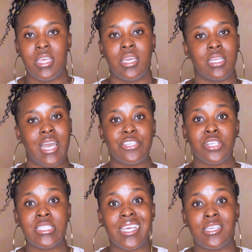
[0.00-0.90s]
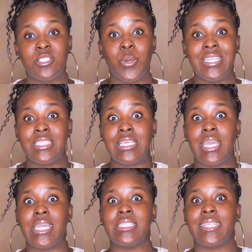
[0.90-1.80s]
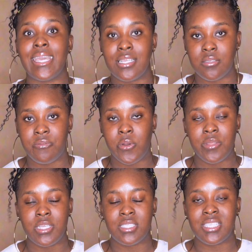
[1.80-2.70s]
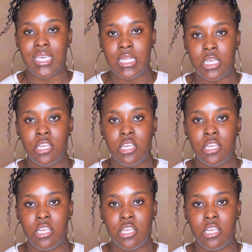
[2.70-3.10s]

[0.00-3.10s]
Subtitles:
It actually takes 28 days for the skin